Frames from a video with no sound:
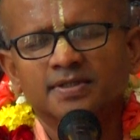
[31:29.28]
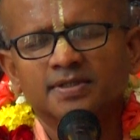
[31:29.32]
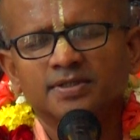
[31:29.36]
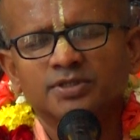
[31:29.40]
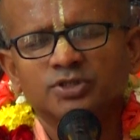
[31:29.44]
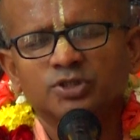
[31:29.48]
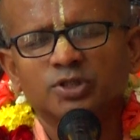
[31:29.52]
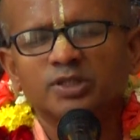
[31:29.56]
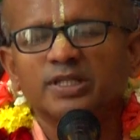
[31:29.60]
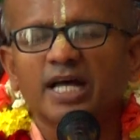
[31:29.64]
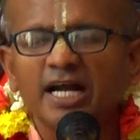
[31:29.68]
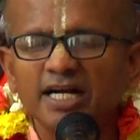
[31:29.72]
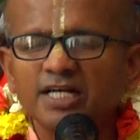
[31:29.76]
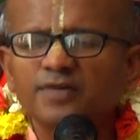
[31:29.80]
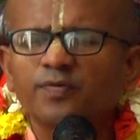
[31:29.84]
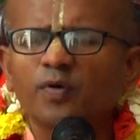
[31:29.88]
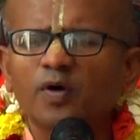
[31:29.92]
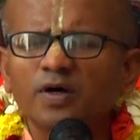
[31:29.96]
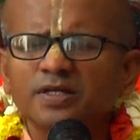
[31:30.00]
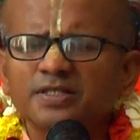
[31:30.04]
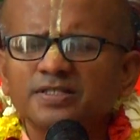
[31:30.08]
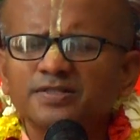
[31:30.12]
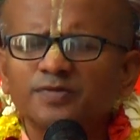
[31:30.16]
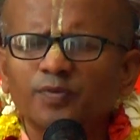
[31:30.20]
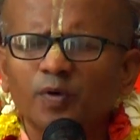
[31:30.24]
So that
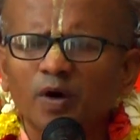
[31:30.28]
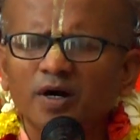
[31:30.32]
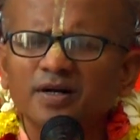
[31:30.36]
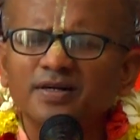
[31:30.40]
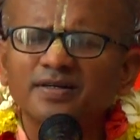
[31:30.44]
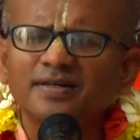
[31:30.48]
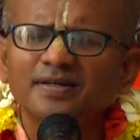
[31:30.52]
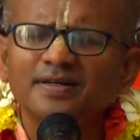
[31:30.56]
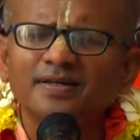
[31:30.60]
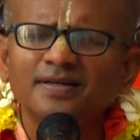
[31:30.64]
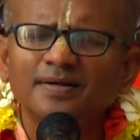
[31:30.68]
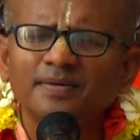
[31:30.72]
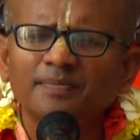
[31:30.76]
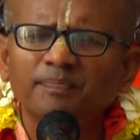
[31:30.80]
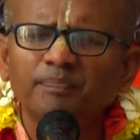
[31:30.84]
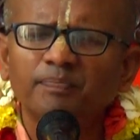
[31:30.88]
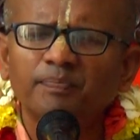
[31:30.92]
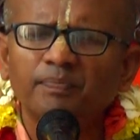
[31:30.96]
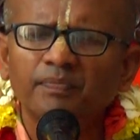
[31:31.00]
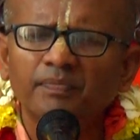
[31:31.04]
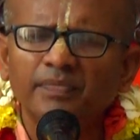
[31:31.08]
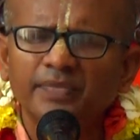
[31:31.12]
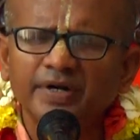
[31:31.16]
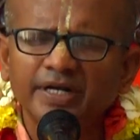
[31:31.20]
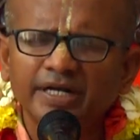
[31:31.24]
was what
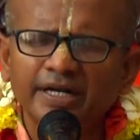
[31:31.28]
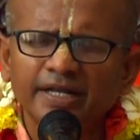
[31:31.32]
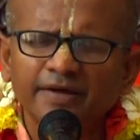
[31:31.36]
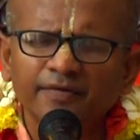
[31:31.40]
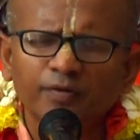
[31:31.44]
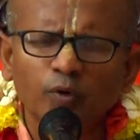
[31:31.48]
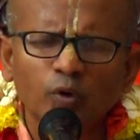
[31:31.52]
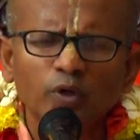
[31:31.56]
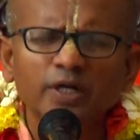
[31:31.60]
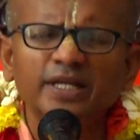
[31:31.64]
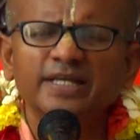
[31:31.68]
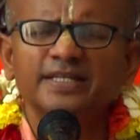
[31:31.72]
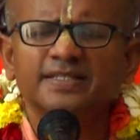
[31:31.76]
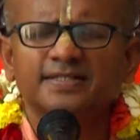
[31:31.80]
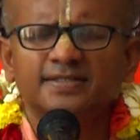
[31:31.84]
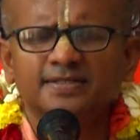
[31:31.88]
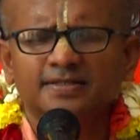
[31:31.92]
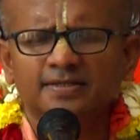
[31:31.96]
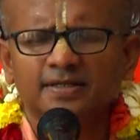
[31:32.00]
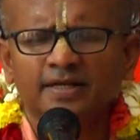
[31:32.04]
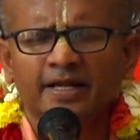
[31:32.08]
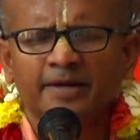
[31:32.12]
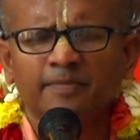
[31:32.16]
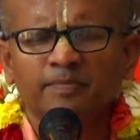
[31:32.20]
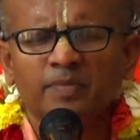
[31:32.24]

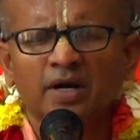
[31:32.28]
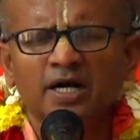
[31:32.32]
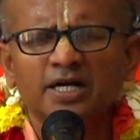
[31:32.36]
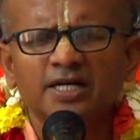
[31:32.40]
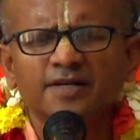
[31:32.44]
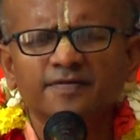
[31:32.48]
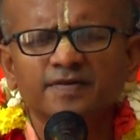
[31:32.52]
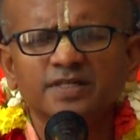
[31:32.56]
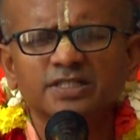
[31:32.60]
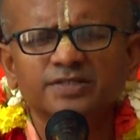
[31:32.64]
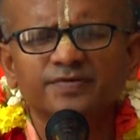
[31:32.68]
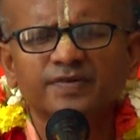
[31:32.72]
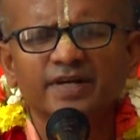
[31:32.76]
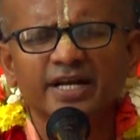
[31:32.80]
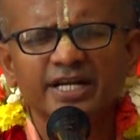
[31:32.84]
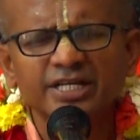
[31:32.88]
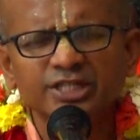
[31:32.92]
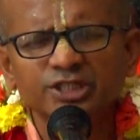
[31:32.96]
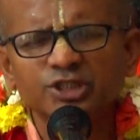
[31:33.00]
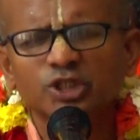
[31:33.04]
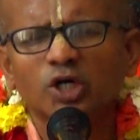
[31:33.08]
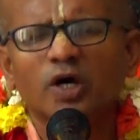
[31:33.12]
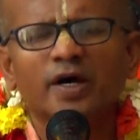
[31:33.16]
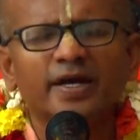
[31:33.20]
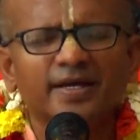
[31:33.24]
devotees like Pandavas were
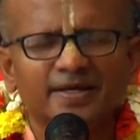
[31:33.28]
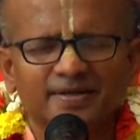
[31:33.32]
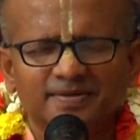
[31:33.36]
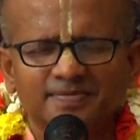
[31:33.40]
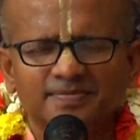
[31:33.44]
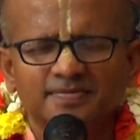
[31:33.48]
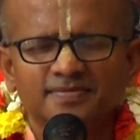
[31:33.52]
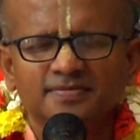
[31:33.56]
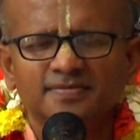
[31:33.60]
enjoying,